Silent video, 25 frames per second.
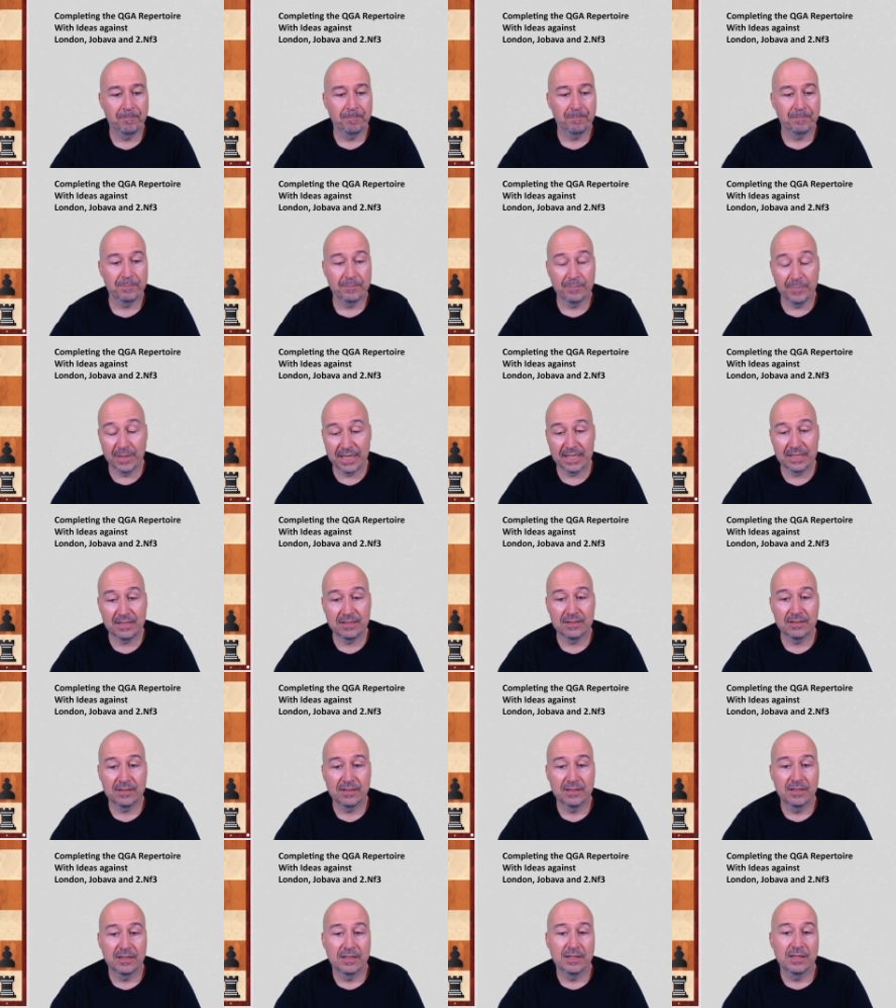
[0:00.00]
But
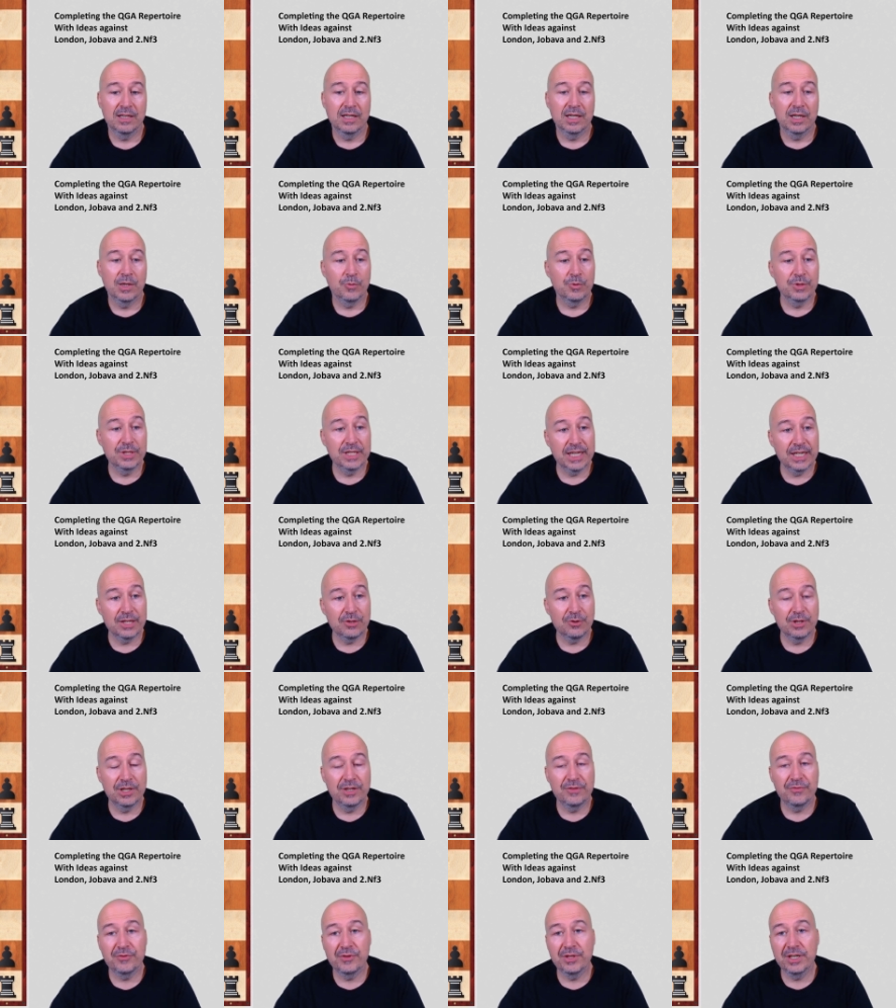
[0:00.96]
with the knight on
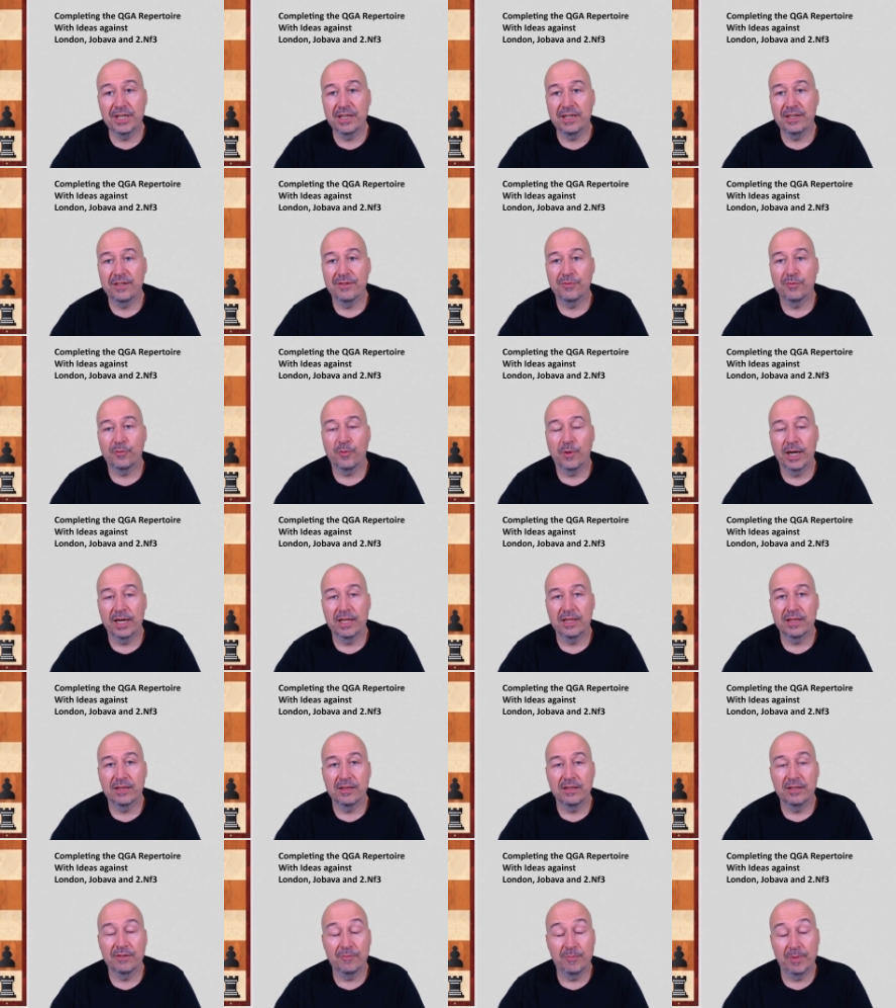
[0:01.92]
f3,
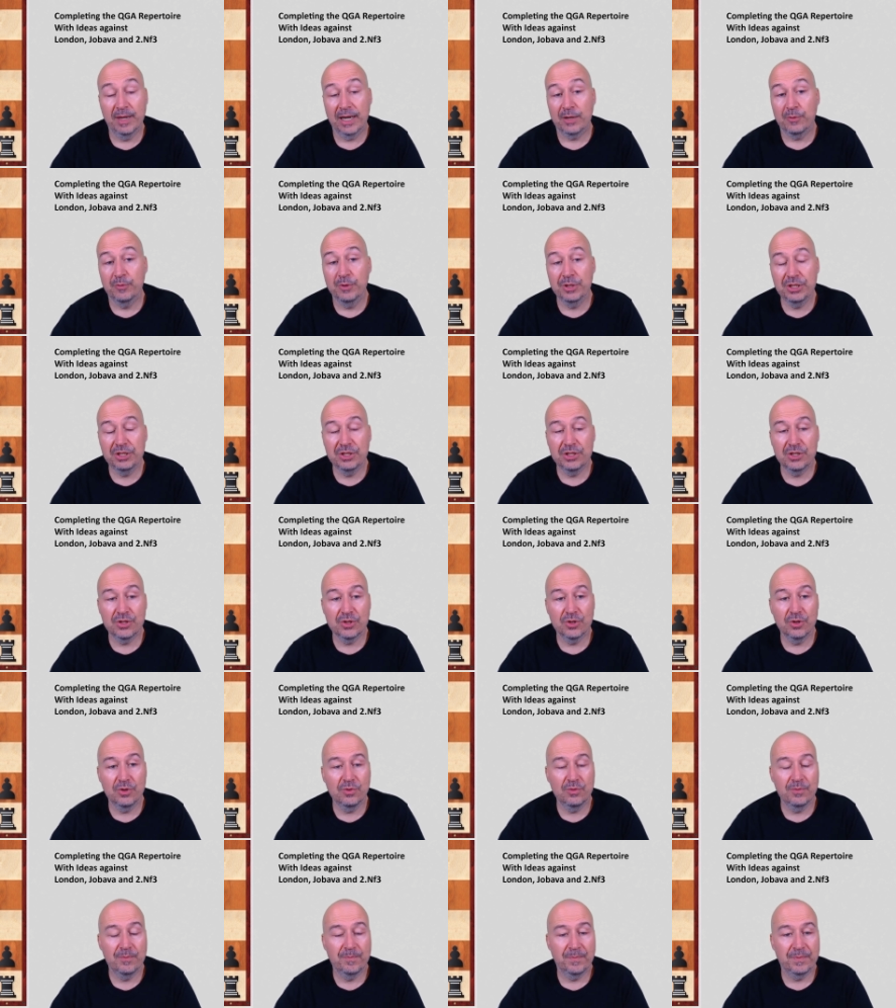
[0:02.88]
if black wishes
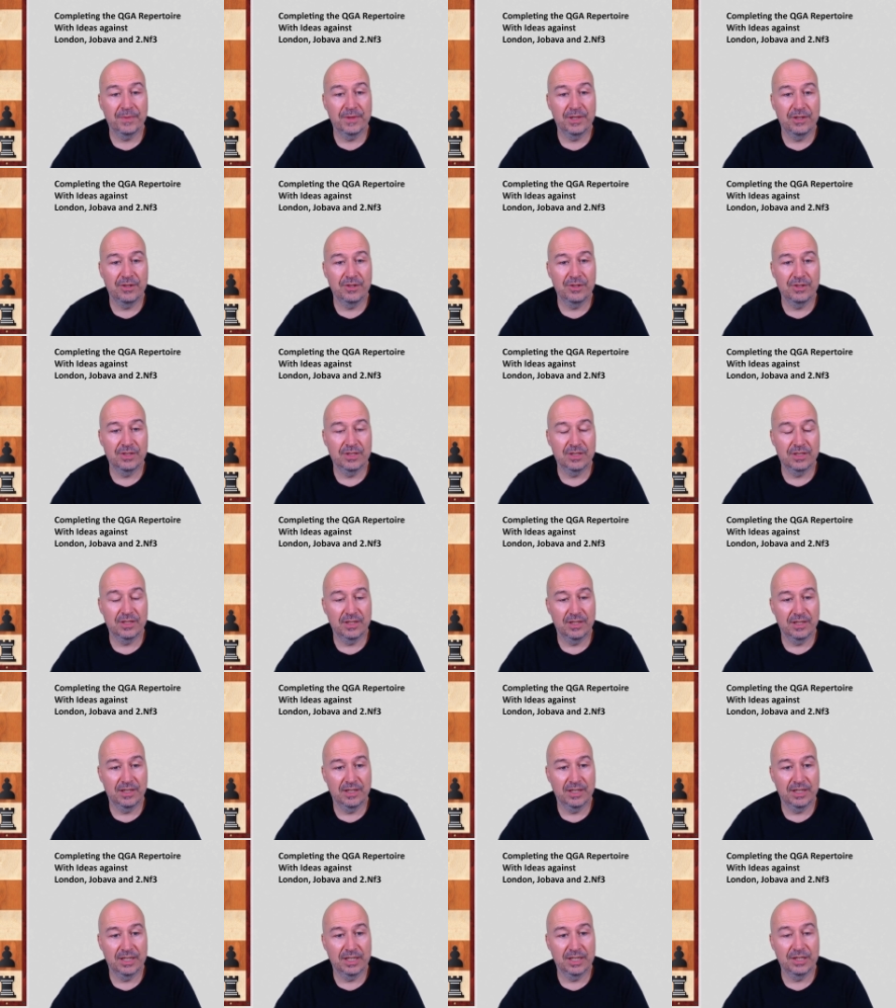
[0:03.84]
so, there is
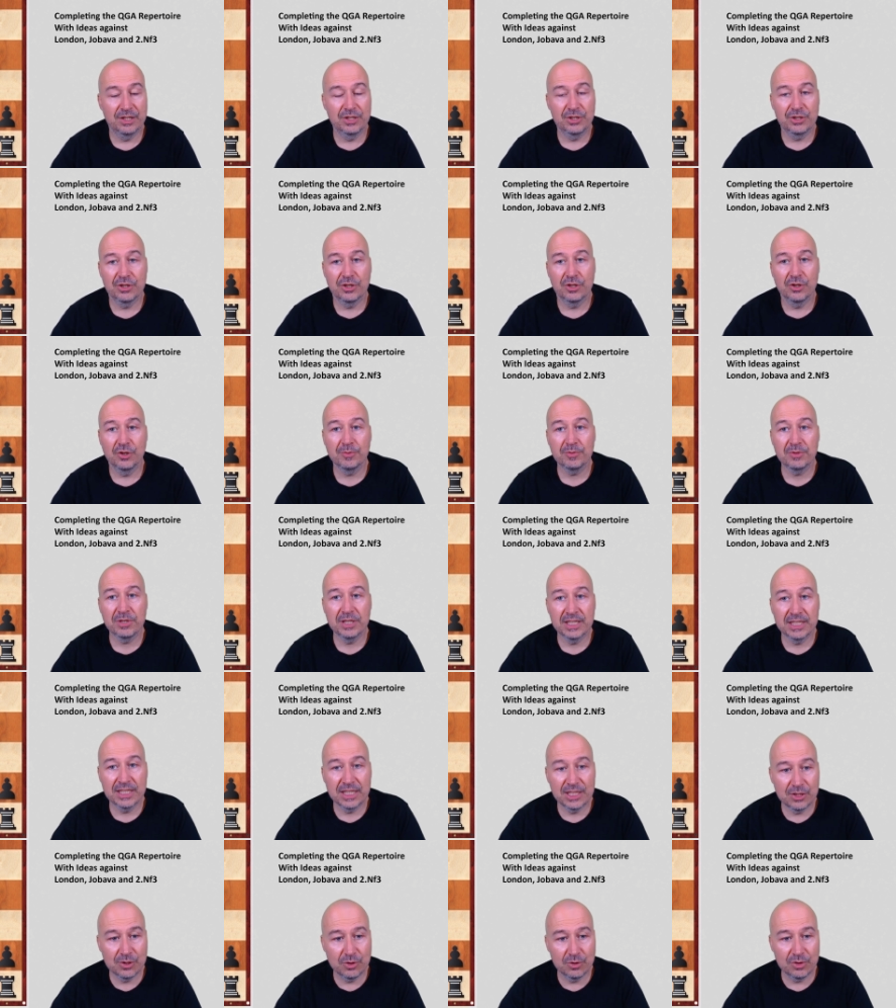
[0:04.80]
an additional option, and
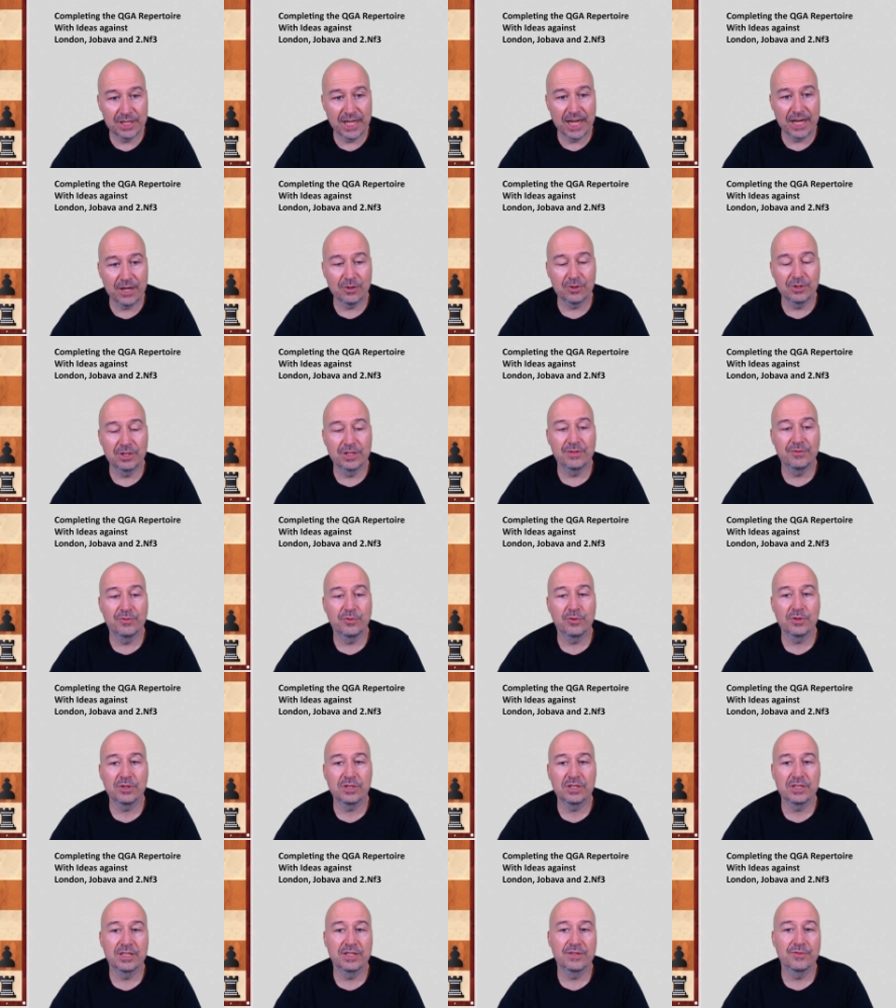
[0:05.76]
it is to take on d4,
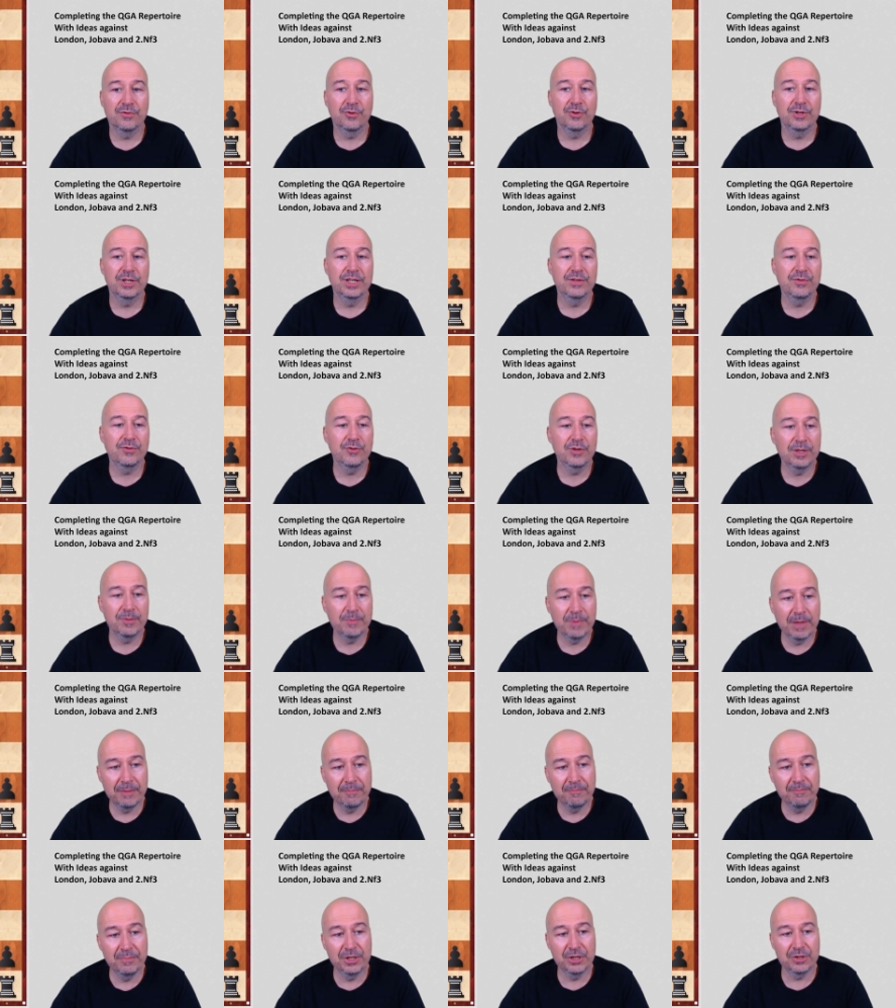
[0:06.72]
cd4, e4, and play
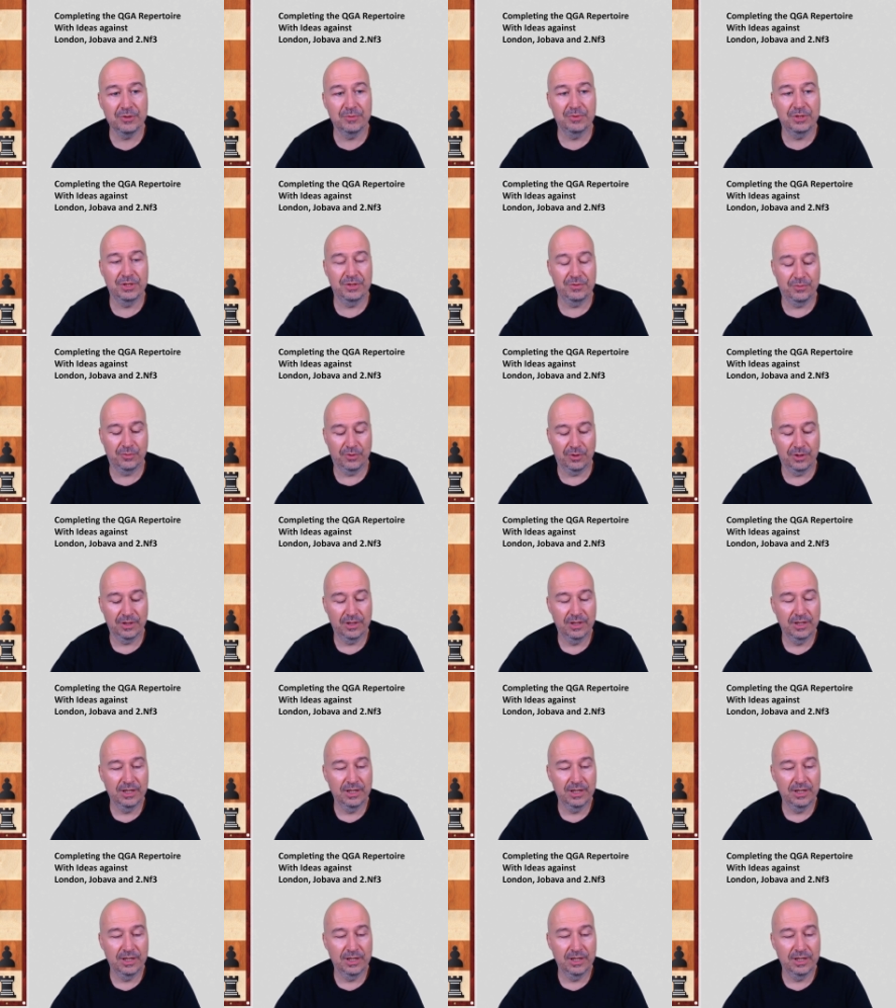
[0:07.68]
bishop g4.